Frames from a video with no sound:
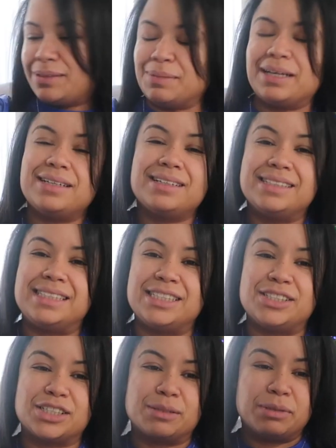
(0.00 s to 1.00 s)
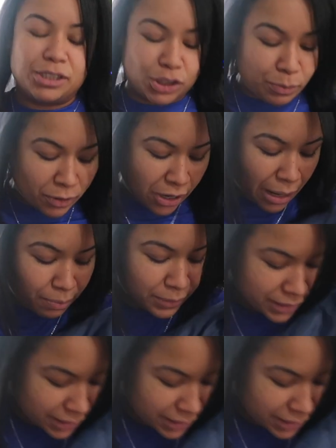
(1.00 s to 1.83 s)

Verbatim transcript: So I'm like, uh, either gonna be super cropped